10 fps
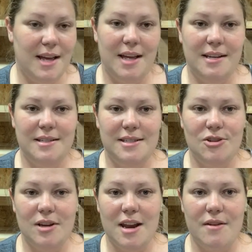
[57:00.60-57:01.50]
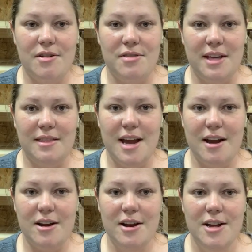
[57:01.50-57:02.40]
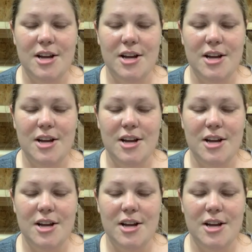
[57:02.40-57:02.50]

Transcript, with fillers: and you'll get everything there.